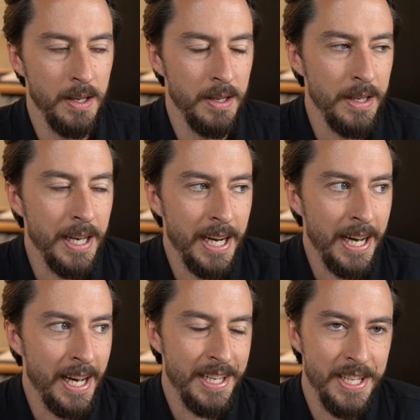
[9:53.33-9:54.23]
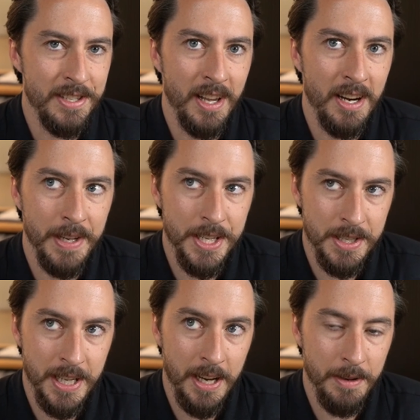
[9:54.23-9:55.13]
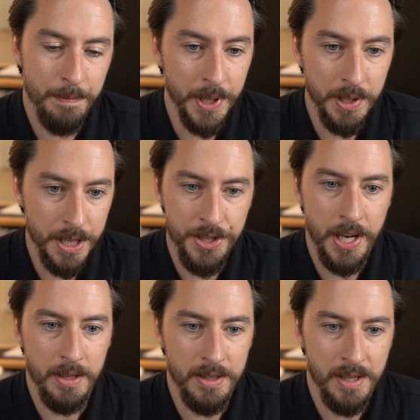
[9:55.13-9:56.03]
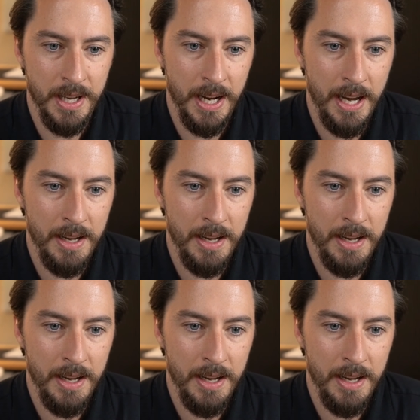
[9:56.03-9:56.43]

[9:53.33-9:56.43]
Yeah, I teach a lot of agents how to build these channels, and